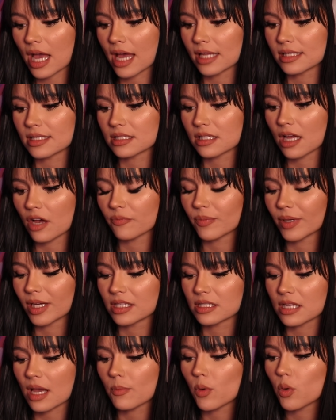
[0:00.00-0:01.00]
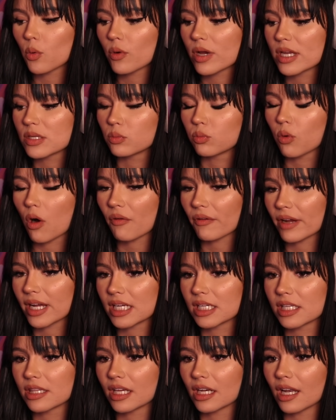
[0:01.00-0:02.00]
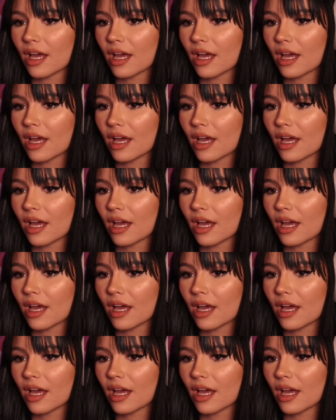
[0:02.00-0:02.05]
and stuff because I'm always worried that,